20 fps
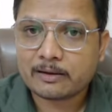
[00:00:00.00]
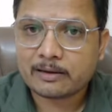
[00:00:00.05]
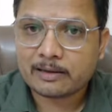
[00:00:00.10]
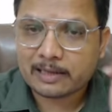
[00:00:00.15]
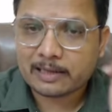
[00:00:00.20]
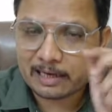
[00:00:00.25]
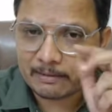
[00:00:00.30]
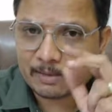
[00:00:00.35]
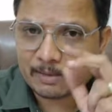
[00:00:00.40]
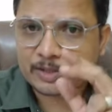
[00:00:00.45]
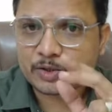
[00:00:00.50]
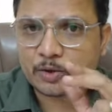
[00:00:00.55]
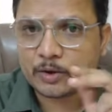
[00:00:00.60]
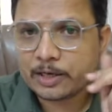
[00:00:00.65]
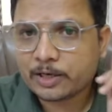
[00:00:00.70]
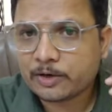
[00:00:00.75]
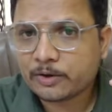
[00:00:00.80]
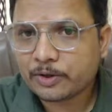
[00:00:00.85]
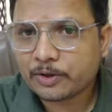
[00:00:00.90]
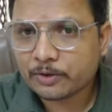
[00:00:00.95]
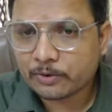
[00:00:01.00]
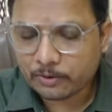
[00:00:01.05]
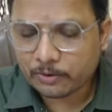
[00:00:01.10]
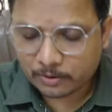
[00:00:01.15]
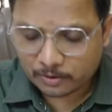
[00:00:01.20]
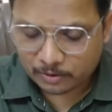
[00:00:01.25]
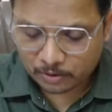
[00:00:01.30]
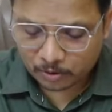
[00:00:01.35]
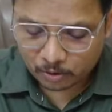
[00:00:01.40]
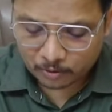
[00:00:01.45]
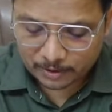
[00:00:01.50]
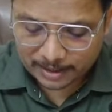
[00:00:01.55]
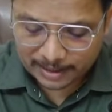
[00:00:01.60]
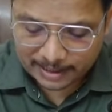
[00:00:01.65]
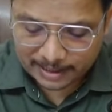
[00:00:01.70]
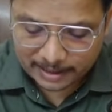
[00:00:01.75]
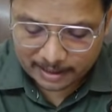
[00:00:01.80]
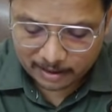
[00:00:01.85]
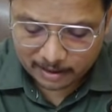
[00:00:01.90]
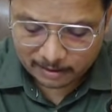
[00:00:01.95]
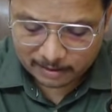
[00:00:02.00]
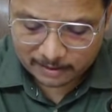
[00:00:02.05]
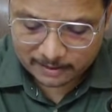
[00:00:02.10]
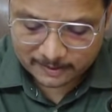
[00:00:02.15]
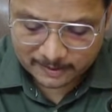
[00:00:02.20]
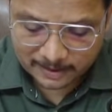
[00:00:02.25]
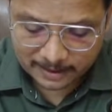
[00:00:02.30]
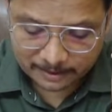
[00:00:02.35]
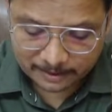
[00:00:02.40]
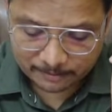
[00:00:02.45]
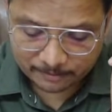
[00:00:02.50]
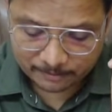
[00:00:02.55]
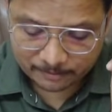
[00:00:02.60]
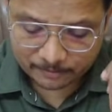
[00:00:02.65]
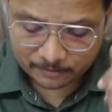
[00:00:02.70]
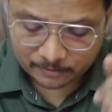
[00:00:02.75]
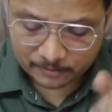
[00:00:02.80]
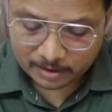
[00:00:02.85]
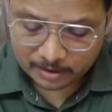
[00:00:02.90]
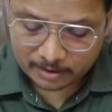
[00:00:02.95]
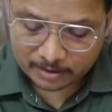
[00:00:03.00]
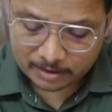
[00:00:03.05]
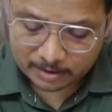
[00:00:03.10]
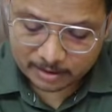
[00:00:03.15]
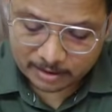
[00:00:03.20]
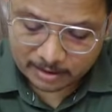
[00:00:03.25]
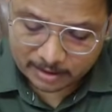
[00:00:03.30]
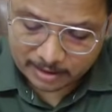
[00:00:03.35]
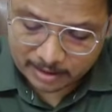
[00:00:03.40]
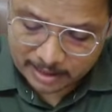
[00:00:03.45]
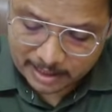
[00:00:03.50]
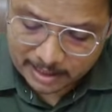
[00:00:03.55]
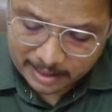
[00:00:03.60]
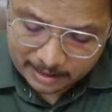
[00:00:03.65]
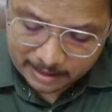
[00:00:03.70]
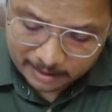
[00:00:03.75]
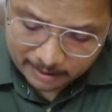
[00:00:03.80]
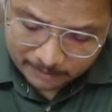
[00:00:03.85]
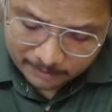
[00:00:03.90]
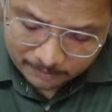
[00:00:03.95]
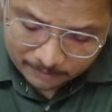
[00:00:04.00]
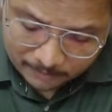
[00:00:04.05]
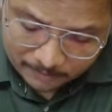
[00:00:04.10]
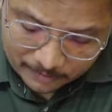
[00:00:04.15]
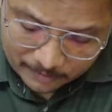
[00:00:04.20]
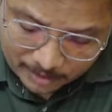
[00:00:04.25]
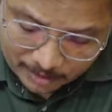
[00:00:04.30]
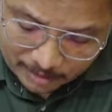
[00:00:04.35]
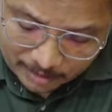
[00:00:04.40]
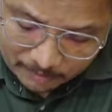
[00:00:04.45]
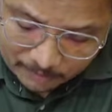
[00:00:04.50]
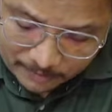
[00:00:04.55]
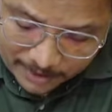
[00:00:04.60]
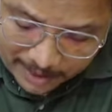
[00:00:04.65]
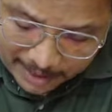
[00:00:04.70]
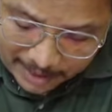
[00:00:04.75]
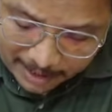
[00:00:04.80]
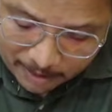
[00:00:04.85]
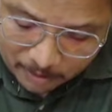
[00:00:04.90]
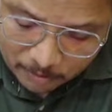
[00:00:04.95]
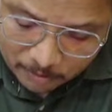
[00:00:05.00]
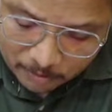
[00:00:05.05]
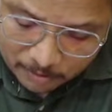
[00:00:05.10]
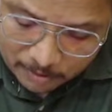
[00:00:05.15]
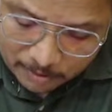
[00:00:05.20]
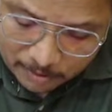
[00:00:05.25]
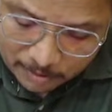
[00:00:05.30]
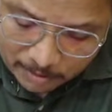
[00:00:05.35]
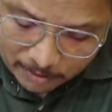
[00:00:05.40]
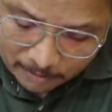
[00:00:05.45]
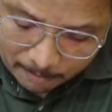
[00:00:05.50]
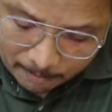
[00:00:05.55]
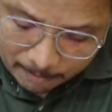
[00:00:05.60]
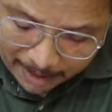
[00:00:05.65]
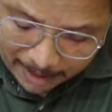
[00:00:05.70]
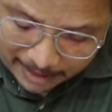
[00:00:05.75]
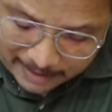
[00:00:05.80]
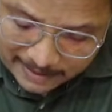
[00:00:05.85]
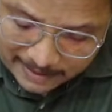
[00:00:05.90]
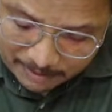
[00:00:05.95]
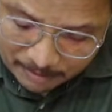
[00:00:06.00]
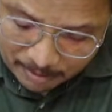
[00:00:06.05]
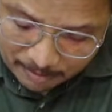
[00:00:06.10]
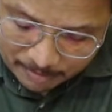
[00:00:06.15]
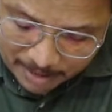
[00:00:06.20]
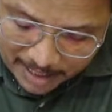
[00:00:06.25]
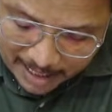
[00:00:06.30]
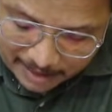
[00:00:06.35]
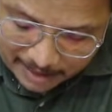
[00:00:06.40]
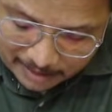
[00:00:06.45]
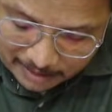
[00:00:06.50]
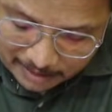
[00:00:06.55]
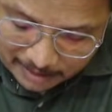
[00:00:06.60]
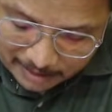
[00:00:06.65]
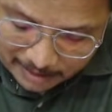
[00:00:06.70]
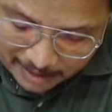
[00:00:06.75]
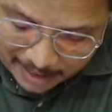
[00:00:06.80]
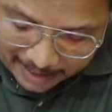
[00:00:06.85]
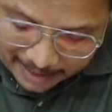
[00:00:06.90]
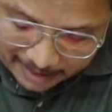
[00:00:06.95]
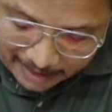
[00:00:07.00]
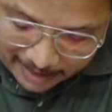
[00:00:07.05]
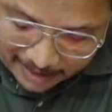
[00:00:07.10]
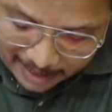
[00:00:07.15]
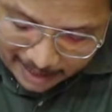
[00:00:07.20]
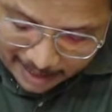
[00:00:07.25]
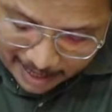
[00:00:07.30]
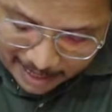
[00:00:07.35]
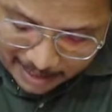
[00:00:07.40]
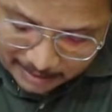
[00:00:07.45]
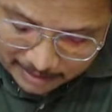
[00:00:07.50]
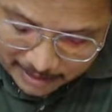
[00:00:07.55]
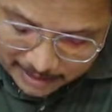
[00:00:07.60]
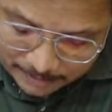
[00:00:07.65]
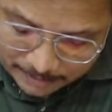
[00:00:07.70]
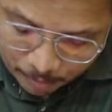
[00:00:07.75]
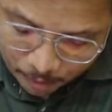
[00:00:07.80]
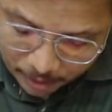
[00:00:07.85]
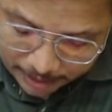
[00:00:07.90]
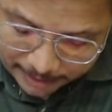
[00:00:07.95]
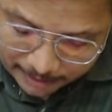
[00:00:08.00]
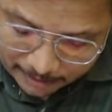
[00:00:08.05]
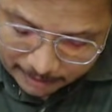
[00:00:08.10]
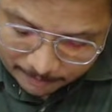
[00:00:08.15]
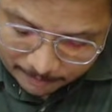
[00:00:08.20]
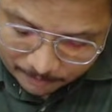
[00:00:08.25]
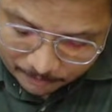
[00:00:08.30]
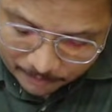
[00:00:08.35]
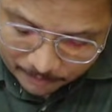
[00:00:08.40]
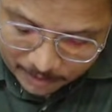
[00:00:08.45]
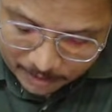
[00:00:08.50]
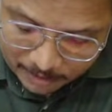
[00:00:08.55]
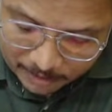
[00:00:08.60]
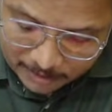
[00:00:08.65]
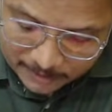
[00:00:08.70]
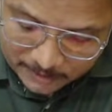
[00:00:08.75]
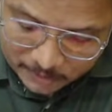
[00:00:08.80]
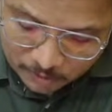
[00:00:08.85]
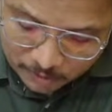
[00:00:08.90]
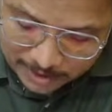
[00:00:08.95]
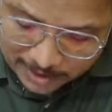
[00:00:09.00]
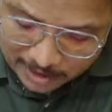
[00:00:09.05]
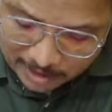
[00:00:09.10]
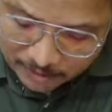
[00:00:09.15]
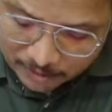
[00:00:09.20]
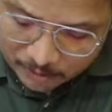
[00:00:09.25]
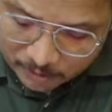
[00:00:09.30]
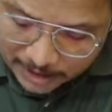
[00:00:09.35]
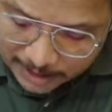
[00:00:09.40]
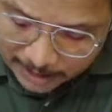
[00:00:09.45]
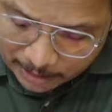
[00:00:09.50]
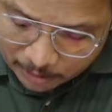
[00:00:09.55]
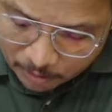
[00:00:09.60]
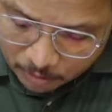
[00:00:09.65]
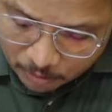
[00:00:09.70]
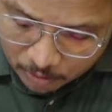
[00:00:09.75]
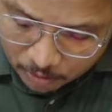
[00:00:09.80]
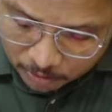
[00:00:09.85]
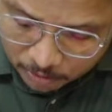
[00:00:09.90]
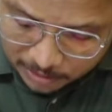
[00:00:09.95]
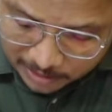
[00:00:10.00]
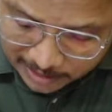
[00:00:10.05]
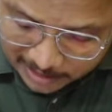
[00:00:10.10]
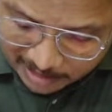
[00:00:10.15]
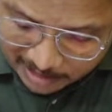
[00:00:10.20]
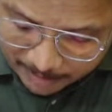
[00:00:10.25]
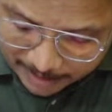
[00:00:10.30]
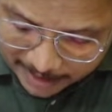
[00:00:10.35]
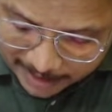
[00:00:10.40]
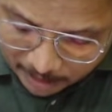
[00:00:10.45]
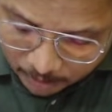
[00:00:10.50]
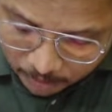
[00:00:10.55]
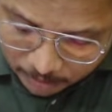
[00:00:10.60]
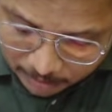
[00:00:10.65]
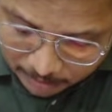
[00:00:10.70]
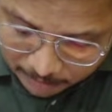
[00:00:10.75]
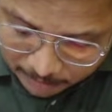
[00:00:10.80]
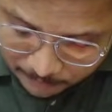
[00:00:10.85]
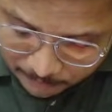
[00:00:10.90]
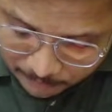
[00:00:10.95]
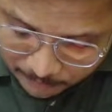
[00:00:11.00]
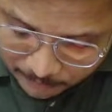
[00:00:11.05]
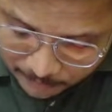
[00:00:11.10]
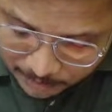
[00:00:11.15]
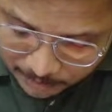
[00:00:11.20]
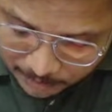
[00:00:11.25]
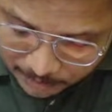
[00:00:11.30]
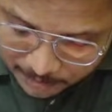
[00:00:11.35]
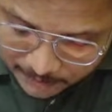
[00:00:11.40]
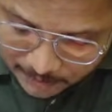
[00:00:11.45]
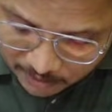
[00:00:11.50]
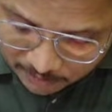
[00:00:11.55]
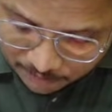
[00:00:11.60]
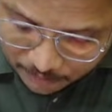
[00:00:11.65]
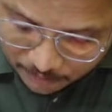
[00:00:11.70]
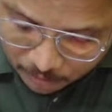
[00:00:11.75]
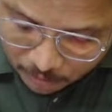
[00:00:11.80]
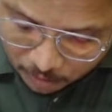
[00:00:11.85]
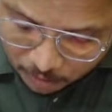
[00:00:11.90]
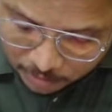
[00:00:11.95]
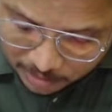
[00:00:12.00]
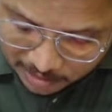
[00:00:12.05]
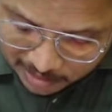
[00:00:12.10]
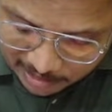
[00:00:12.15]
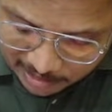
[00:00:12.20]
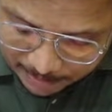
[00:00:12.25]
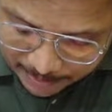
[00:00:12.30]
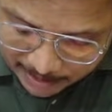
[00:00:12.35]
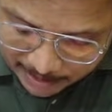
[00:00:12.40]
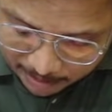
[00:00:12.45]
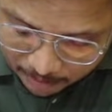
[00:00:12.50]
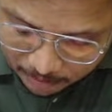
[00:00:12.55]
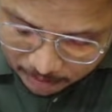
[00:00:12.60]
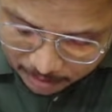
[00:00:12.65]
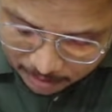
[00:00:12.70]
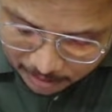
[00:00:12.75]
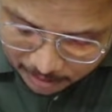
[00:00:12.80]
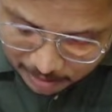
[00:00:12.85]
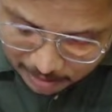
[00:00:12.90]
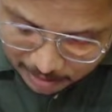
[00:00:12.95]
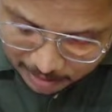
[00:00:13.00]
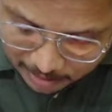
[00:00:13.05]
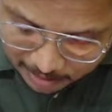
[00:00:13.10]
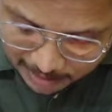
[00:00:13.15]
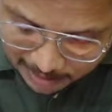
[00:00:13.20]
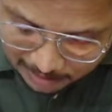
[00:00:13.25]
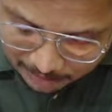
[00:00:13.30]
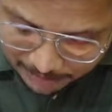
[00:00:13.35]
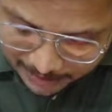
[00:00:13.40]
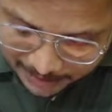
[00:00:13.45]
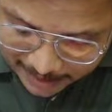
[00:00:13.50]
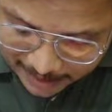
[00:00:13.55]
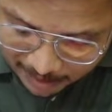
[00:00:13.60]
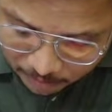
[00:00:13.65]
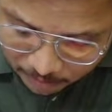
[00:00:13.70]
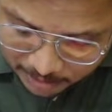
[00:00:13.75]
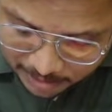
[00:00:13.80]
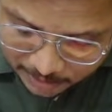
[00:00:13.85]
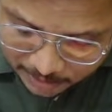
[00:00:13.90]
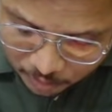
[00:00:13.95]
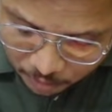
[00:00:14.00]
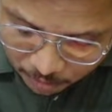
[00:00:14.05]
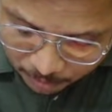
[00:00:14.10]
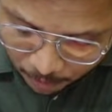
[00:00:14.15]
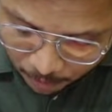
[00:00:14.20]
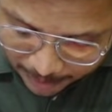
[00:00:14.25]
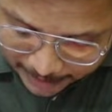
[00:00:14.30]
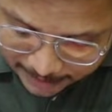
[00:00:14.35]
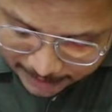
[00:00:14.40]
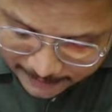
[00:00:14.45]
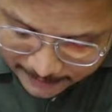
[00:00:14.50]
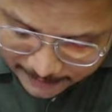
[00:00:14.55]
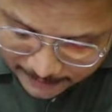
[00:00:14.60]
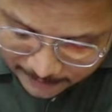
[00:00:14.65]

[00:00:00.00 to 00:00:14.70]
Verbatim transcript: Let me show it to you over here. See, here we have maximum gain, right, at this point. So here you need to go 3 dB down. So if you go 3 dB down, then we have these two points,